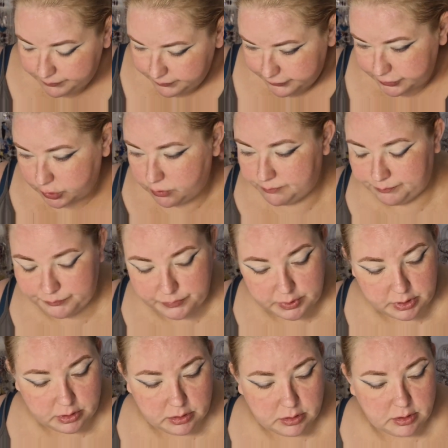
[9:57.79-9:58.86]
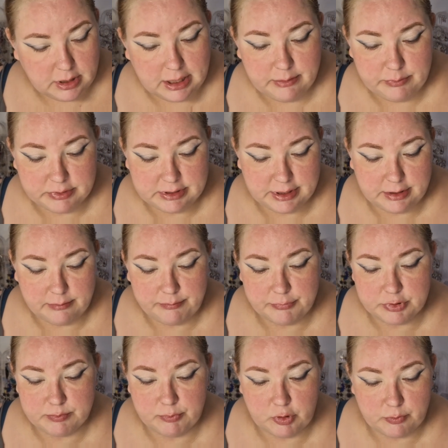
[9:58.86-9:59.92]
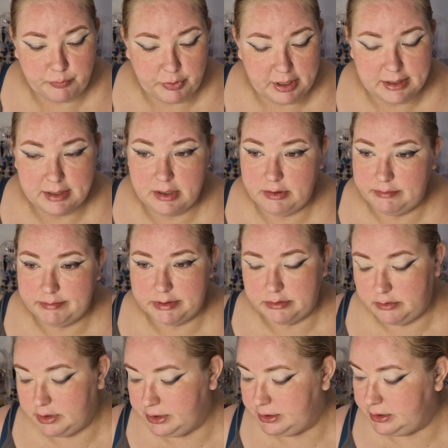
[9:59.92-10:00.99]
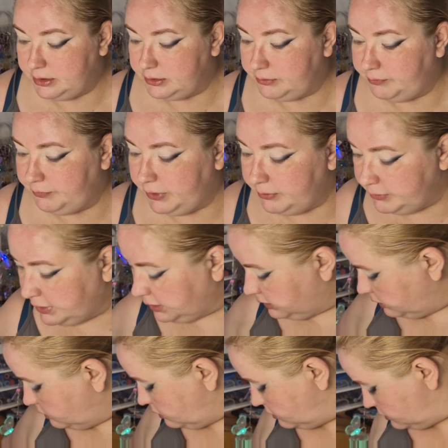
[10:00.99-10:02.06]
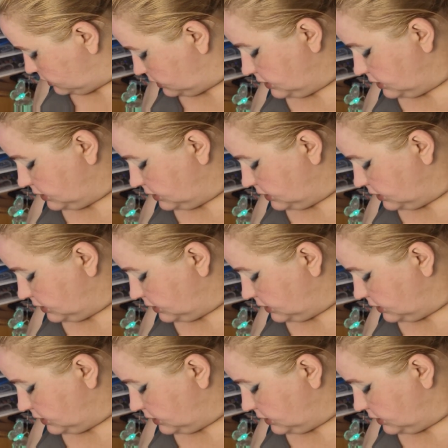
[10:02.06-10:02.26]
So I will take a small break now, even though I didn't film that long,